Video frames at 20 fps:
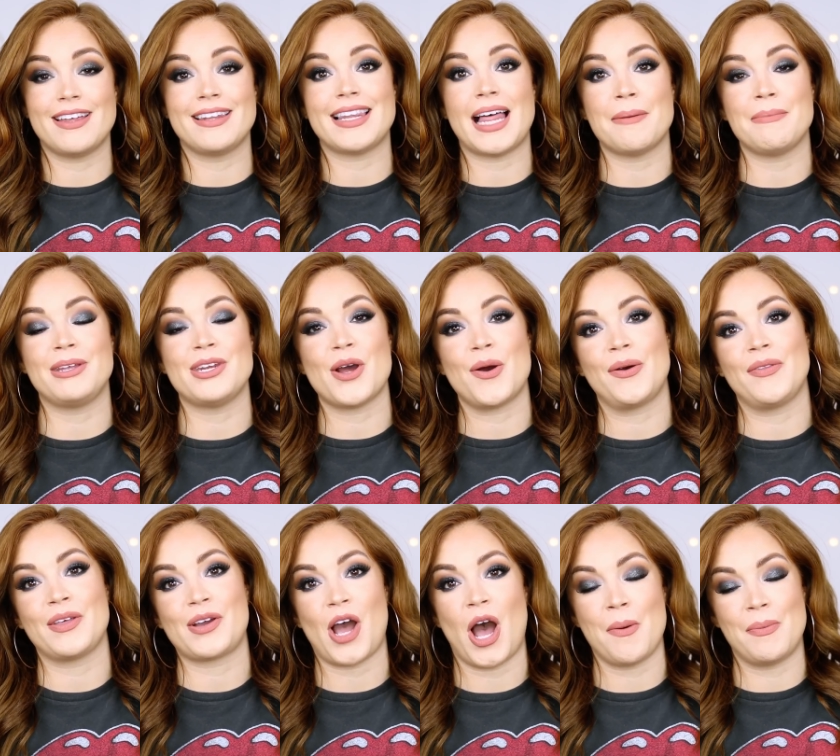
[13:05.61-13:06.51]
and let me know
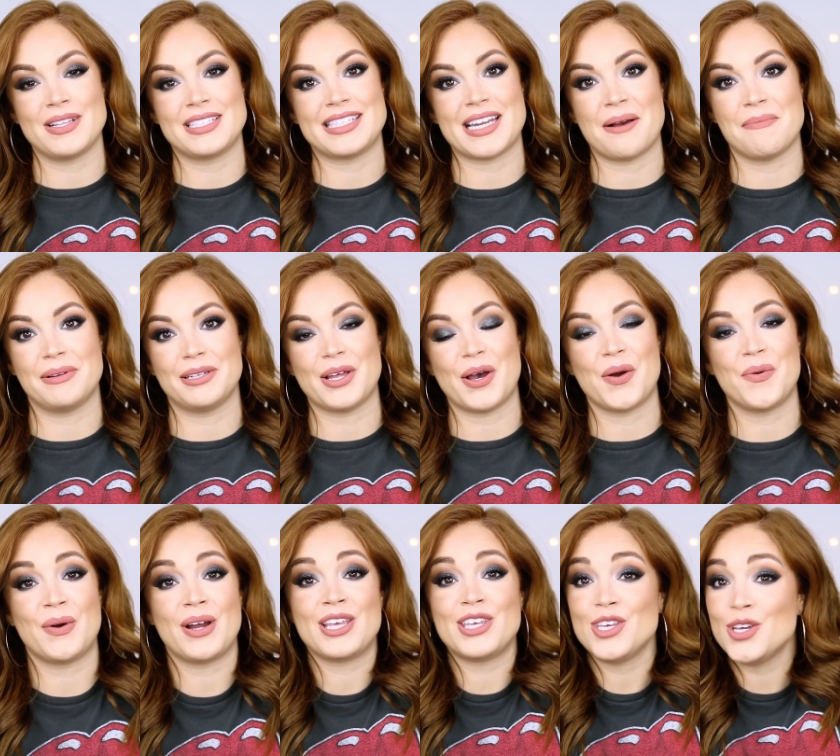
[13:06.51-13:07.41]
in the comments down
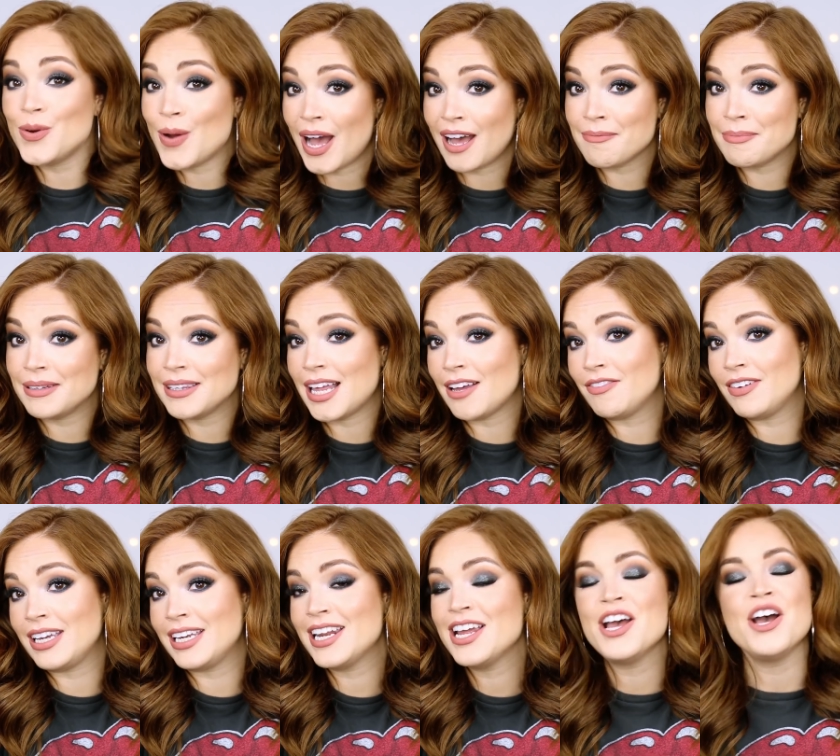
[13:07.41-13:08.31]
below what you have been
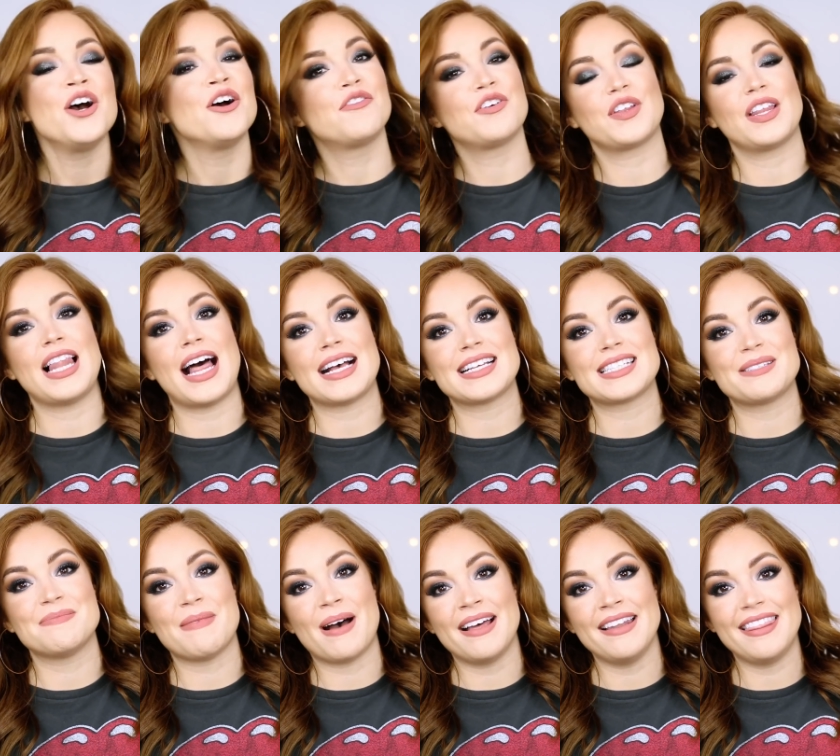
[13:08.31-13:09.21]
loving for the
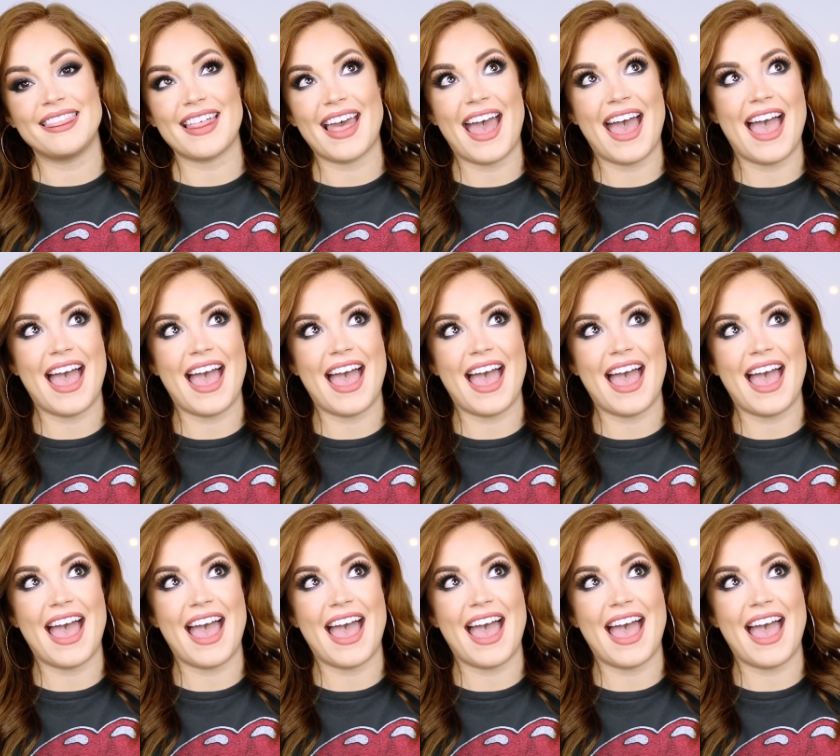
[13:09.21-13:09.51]
last month.